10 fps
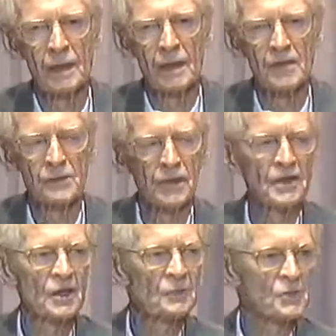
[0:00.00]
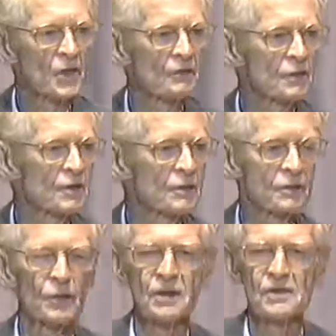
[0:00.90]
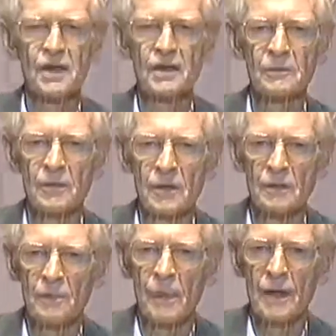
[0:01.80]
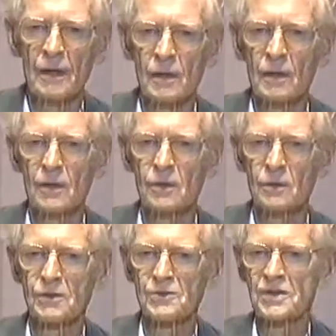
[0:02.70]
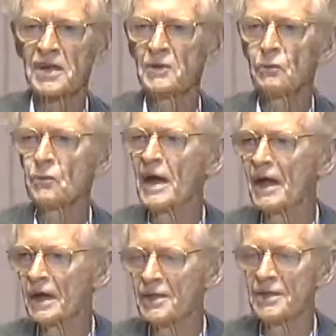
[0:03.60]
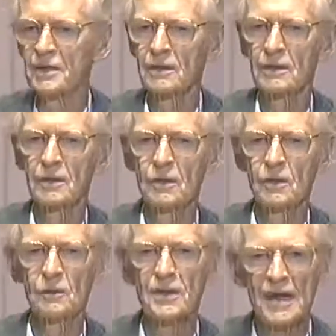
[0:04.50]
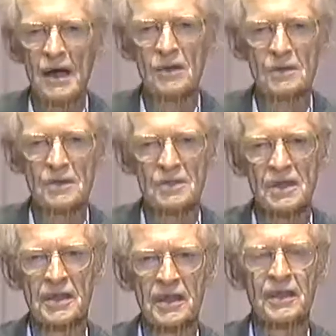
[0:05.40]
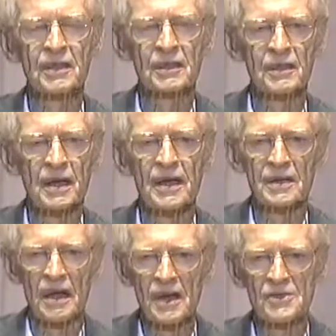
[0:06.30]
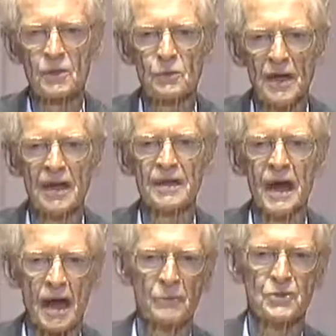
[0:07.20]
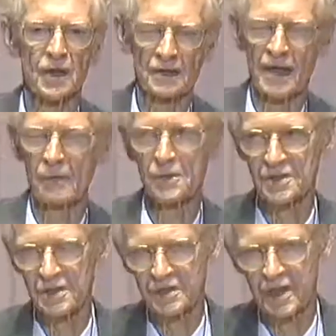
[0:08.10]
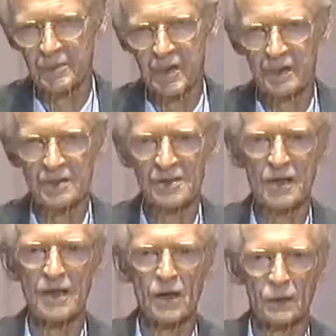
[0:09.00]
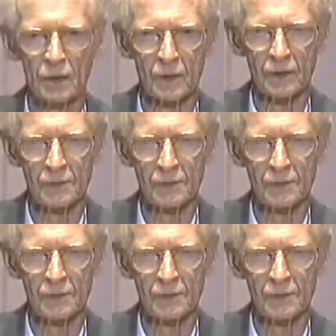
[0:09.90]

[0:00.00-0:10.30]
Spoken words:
A trained observer, for example, could see red without seeing it as a red object. That was a stimulus error.